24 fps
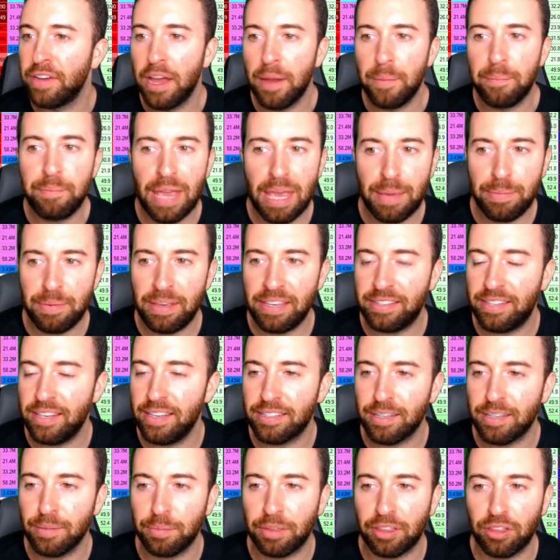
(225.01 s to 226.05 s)
maybe see
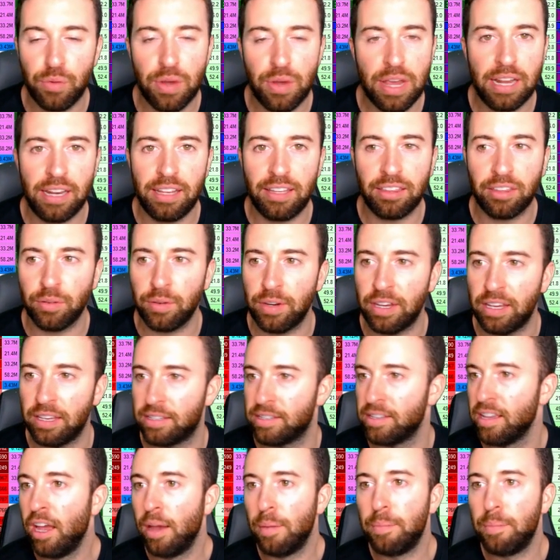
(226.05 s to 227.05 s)
some 383s.